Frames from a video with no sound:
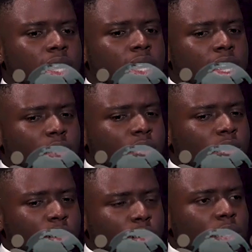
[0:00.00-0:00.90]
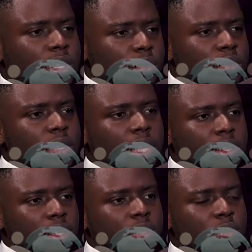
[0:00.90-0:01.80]
And you know, issues like
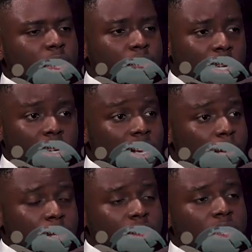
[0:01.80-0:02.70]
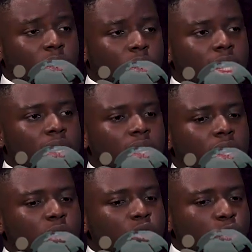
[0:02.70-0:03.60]
this, we have kidnappings and all that.
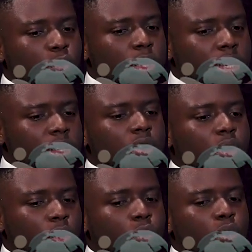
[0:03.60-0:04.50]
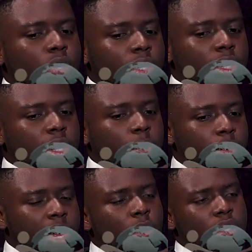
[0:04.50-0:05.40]
So within your own
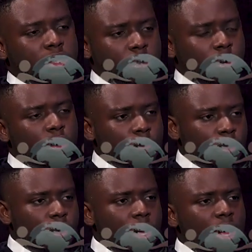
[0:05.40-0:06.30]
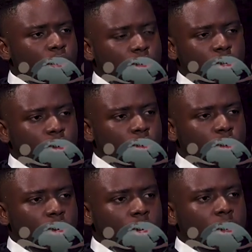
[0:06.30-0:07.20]
powers as a governor, how would you
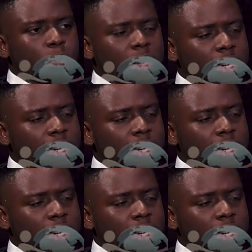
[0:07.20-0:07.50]
make a